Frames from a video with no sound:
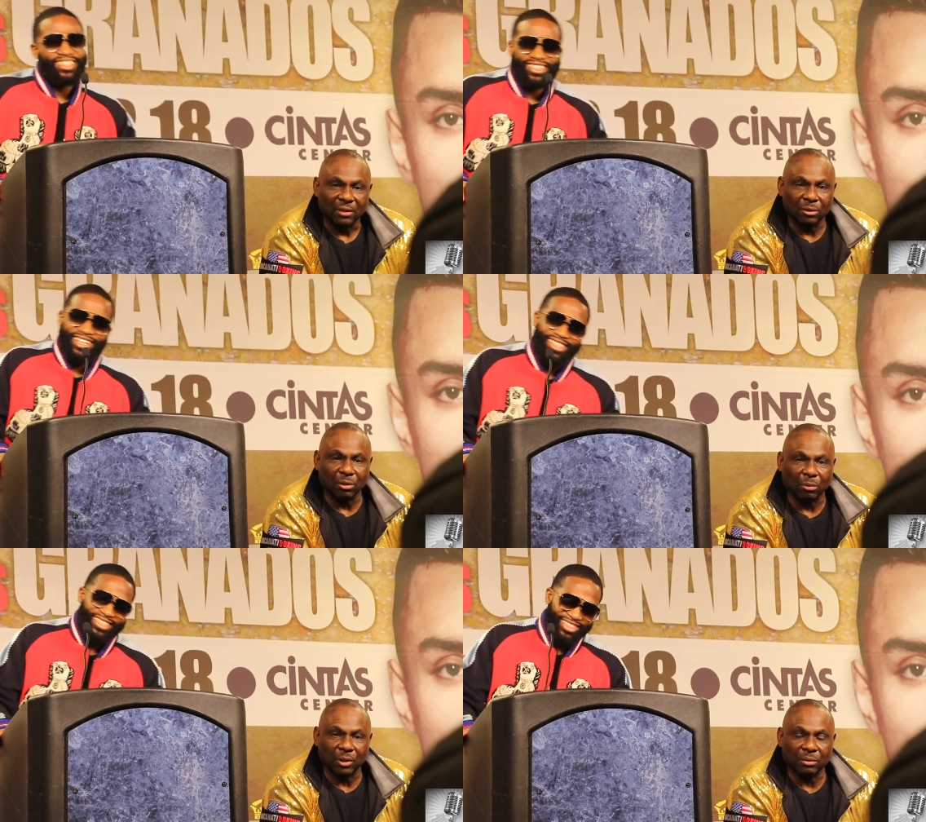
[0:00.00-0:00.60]
Speaker 1: you
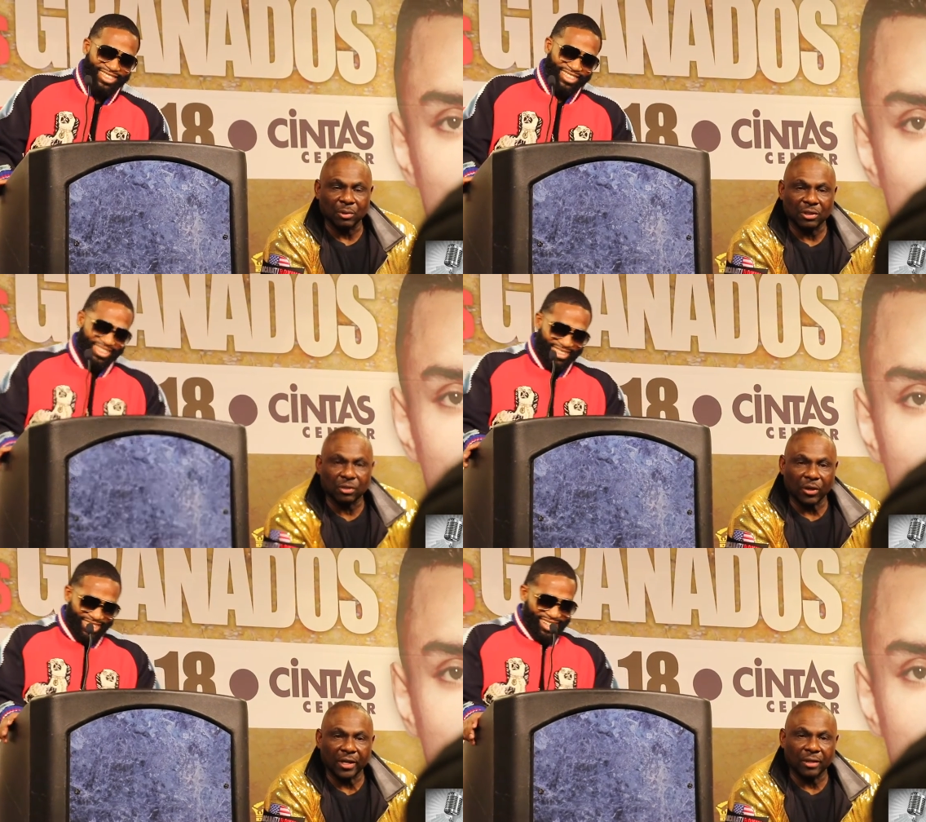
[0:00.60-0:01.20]
know, we, we
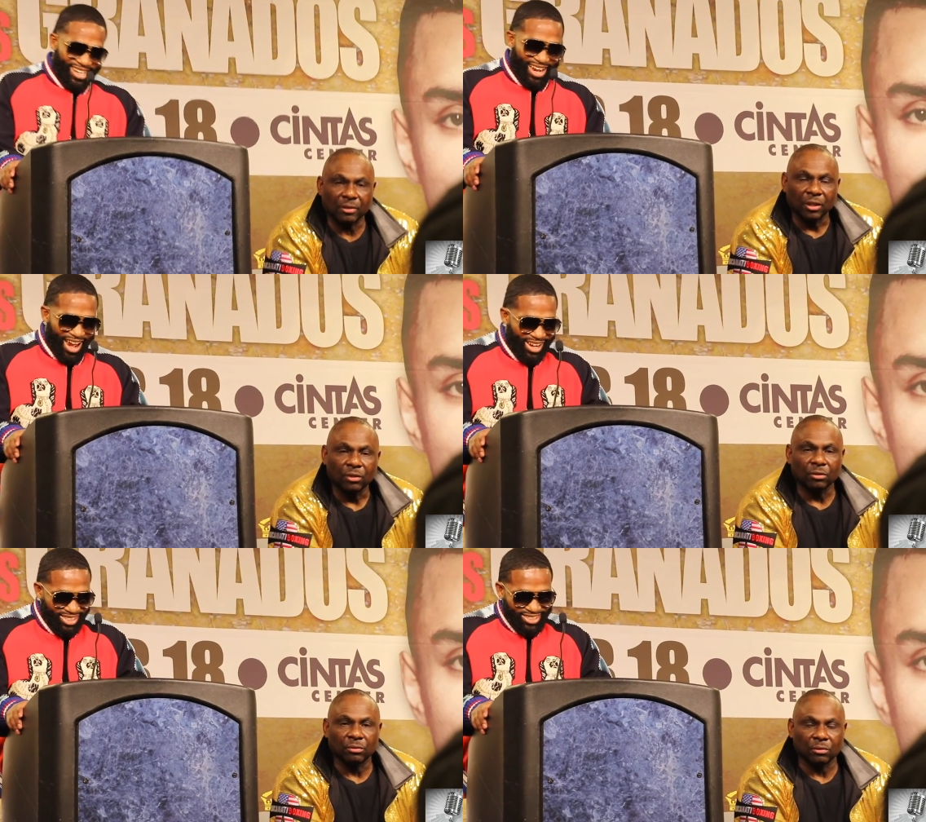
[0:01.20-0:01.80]
trained
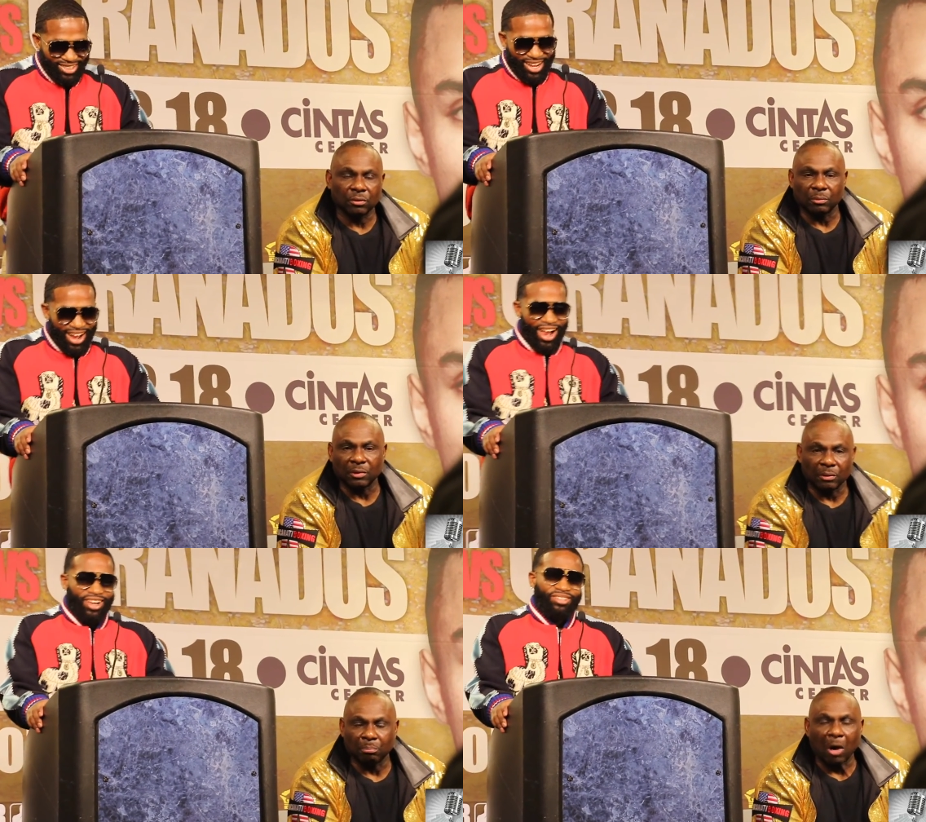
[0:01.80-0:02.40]

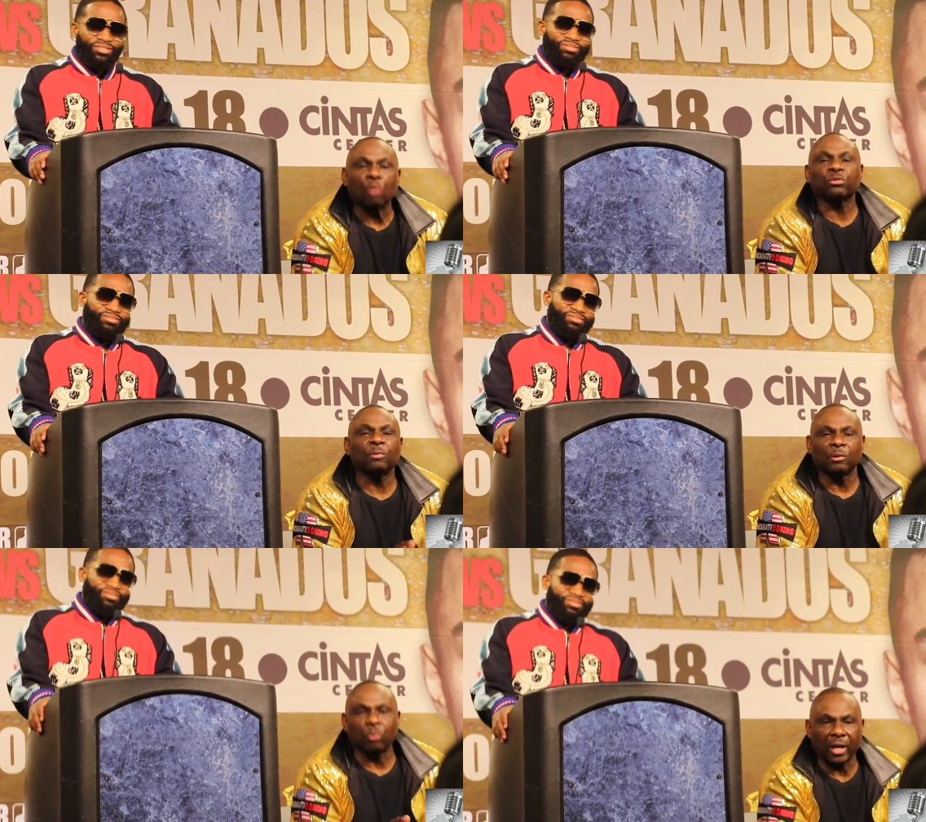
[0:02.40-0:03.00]

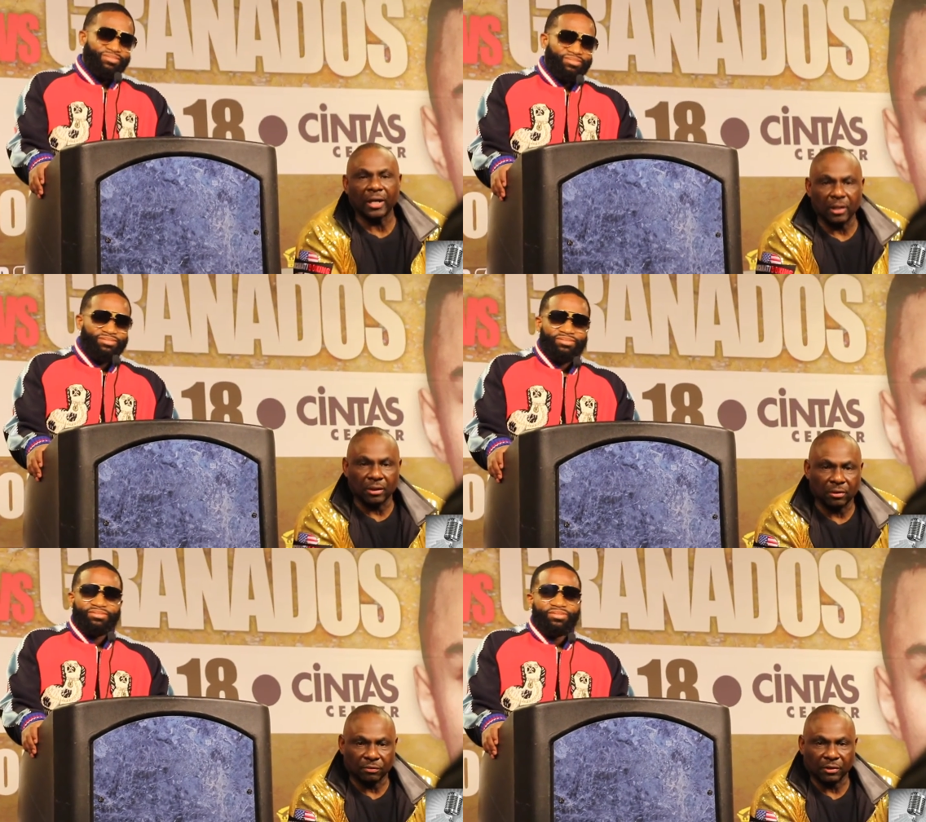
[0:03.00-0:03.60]
multiple
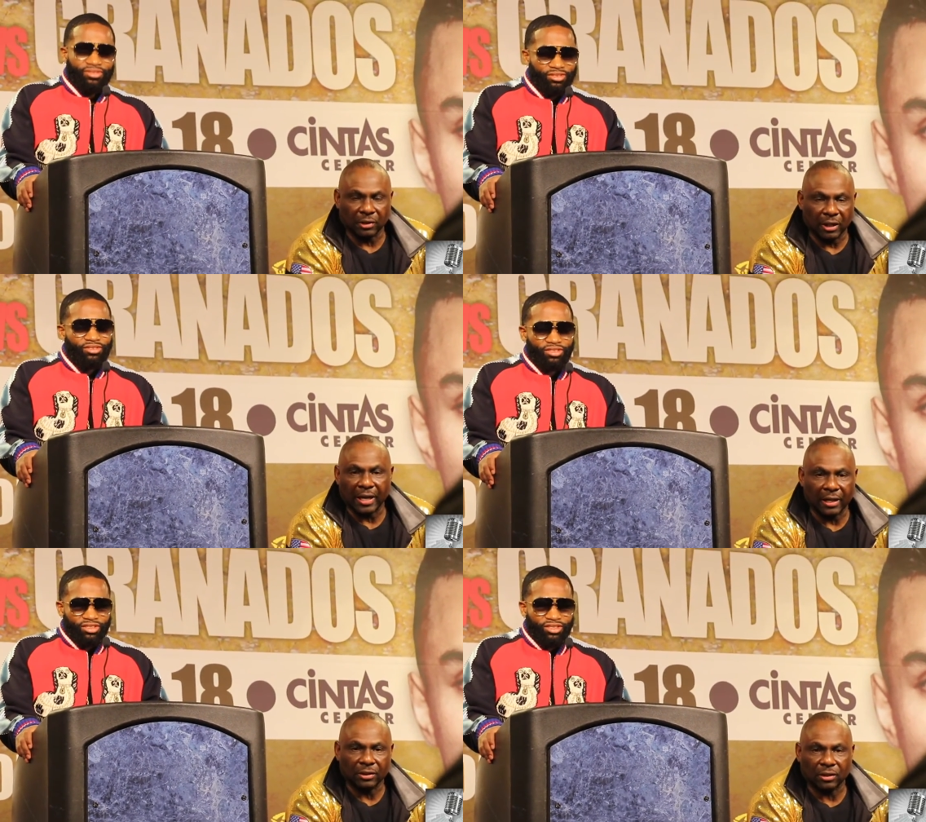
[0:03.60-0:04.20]
ways for the
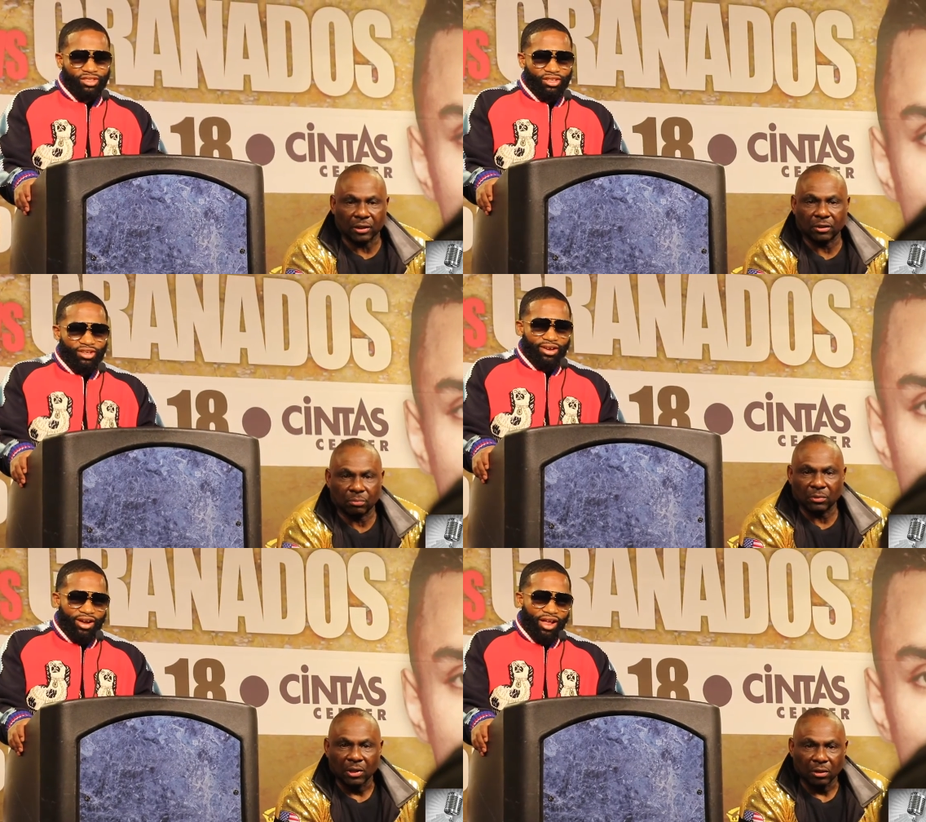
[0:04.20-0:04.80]
last six
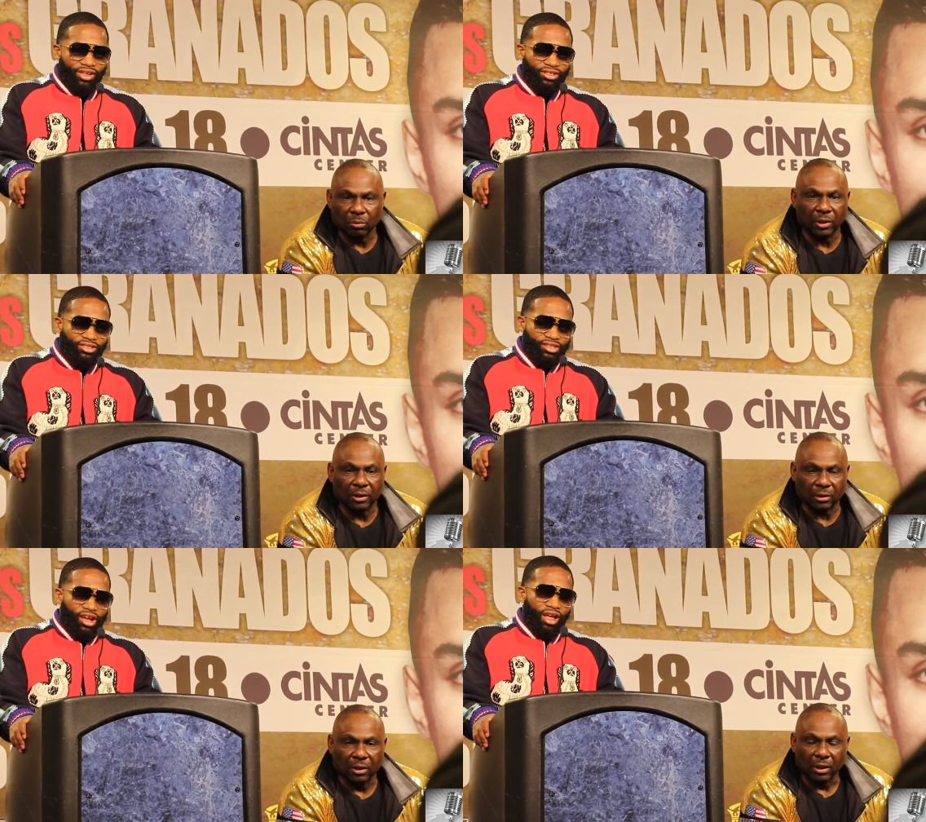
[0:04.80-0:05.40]

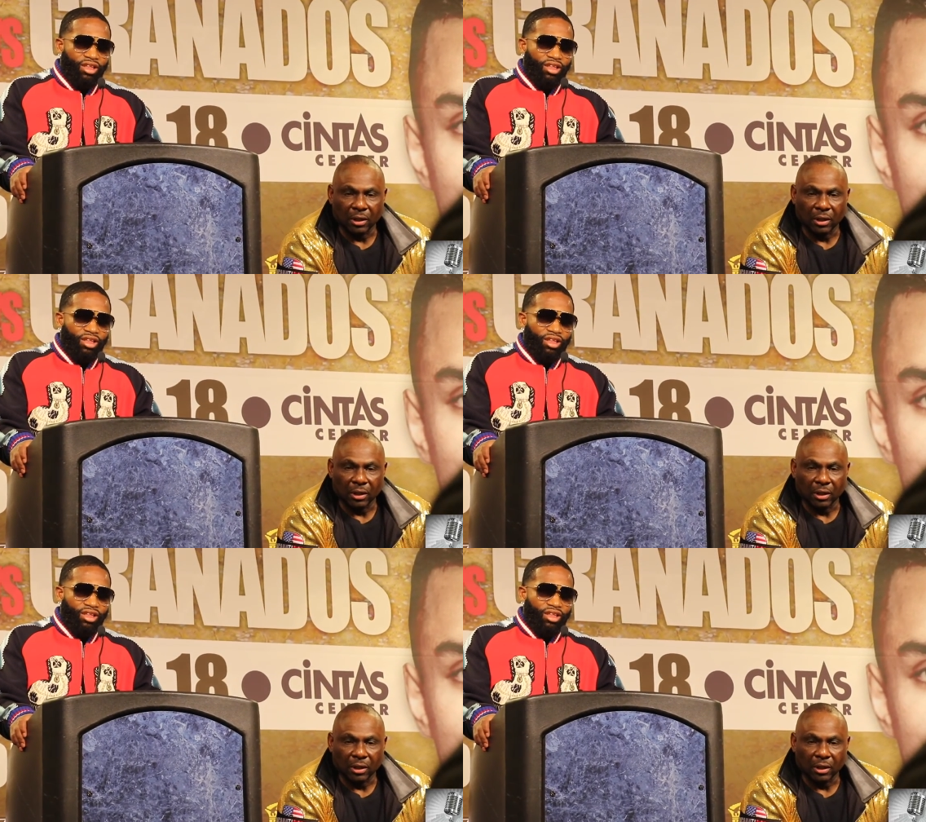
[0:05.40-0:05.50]
weeks,